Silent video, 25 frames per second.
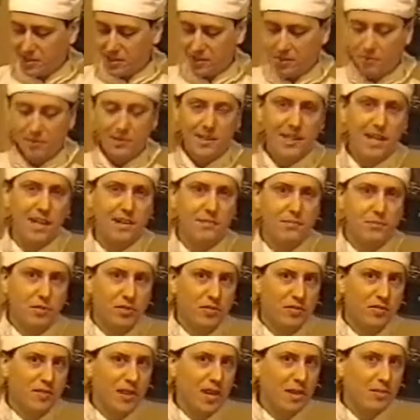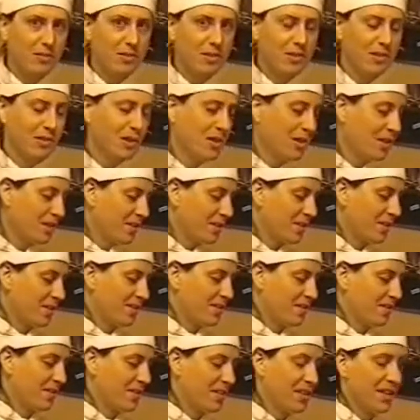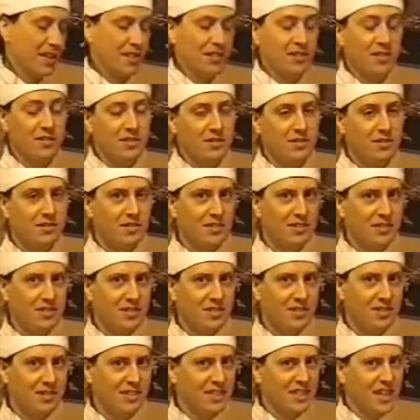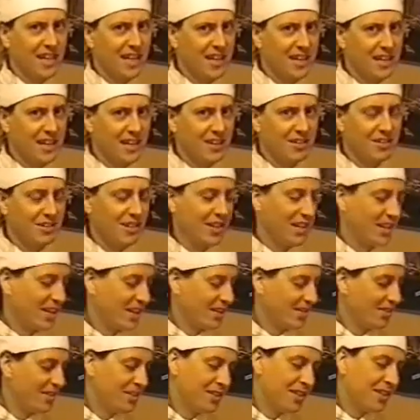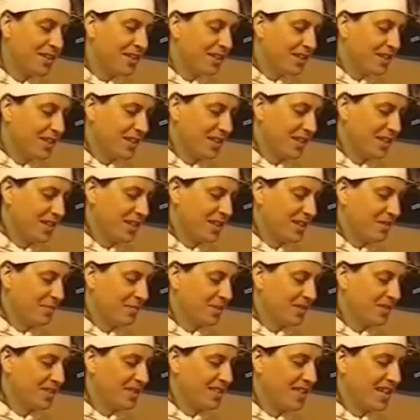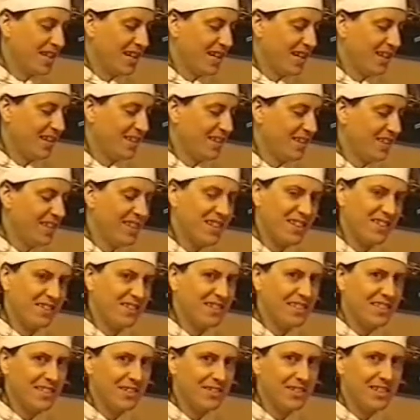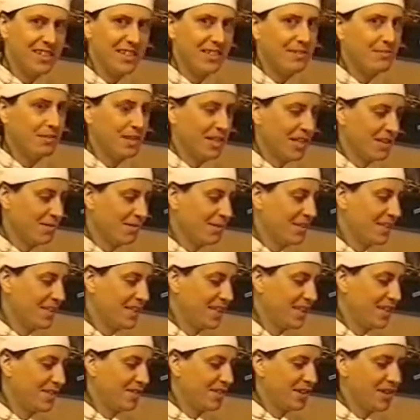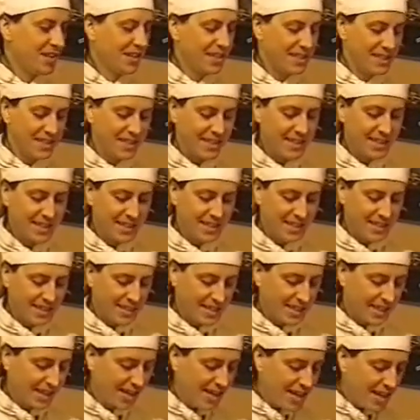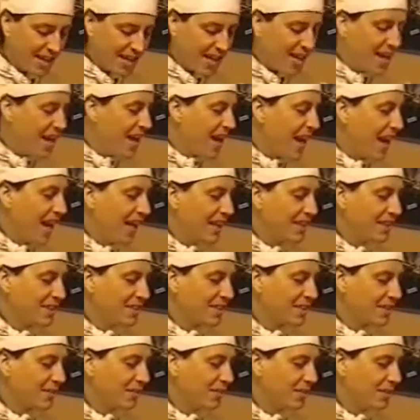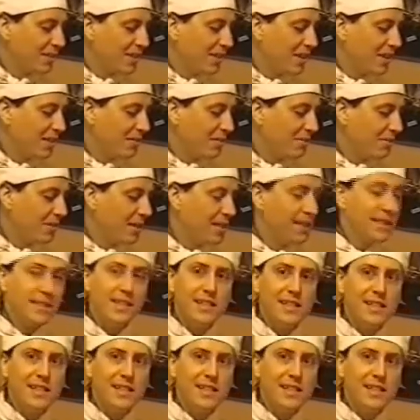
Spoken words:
you can always add more flour than take it out, you know. And you don't want it too soggy, but you want it the right consistency. And also it's